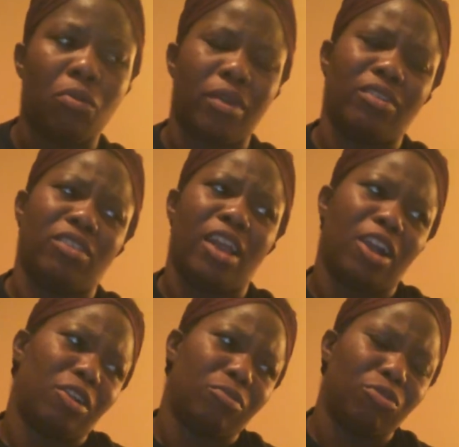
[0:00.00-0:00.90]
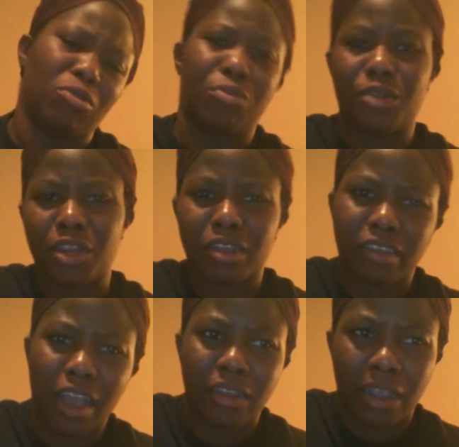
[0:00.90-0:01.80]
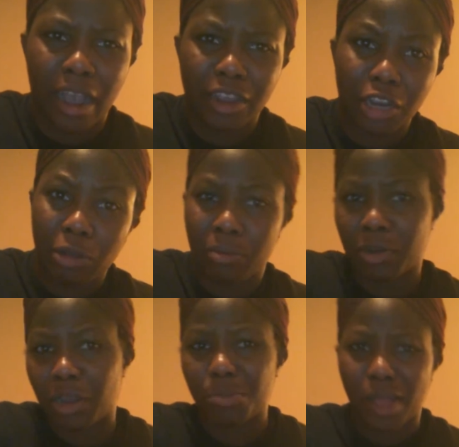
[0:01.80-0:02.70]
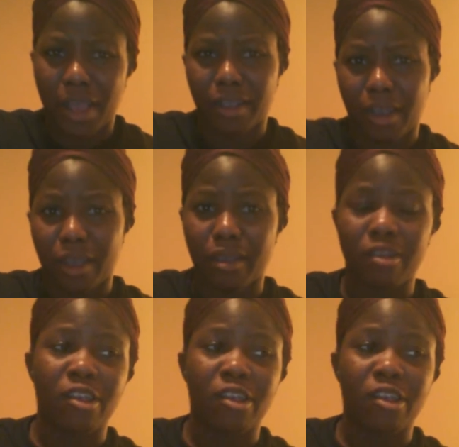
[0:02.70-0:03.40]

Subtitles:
But actually, how come you want to marry an Italian guy? You don't marry a black guy?